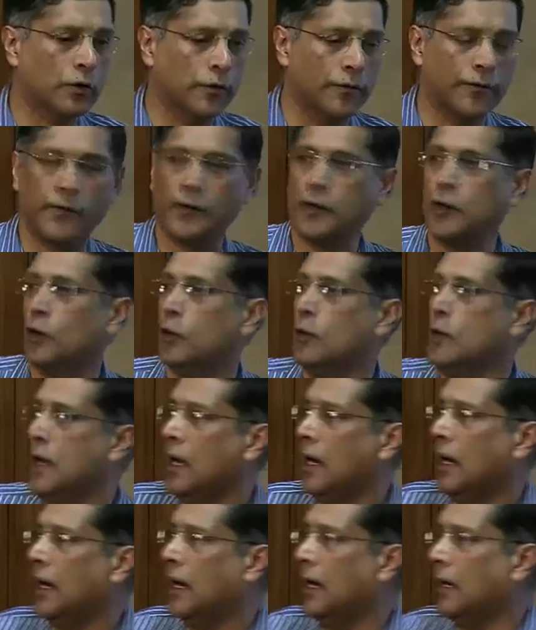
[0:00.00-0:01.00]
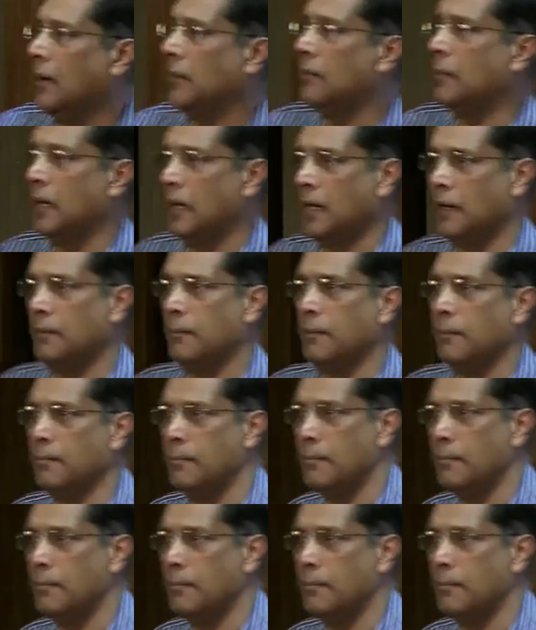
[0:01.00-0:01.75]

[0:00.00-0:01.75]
out of you know uh, uh,